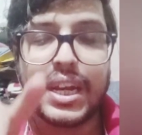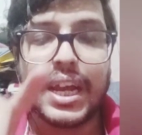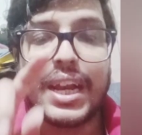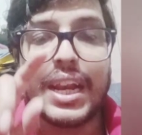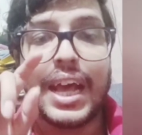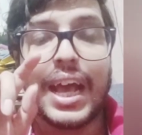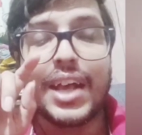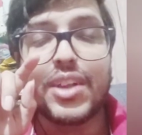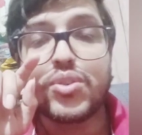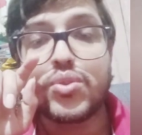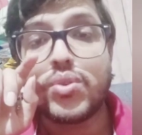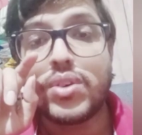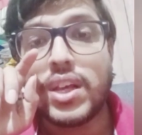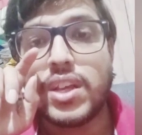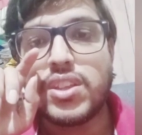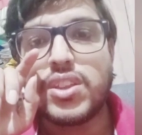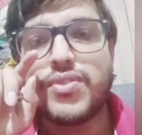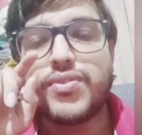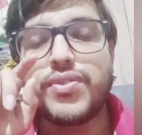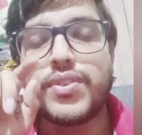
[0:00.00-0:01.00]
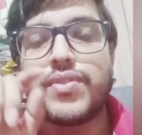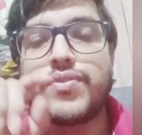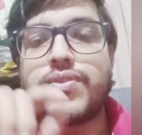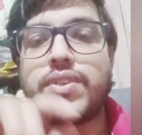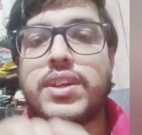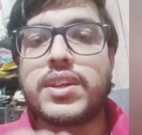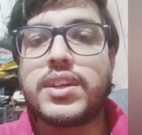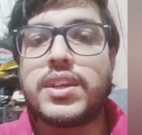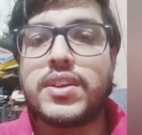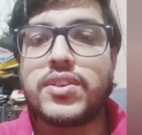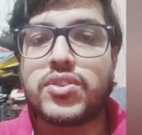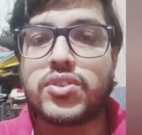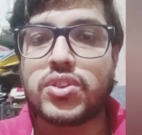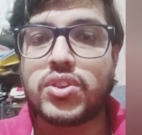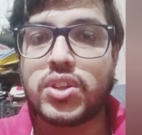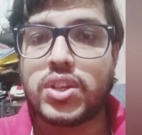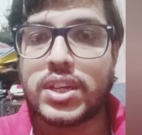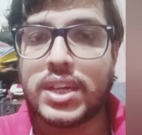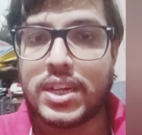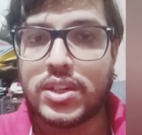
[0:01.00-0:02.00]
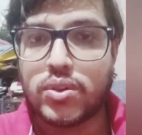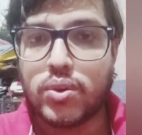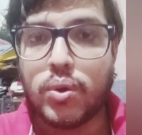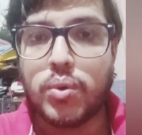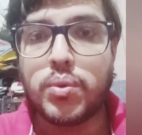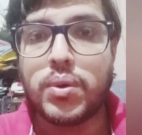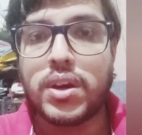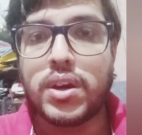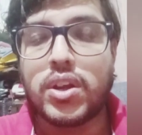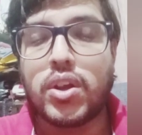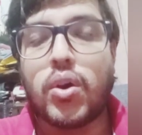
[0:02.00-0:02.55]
And as soon as the 15 days get over,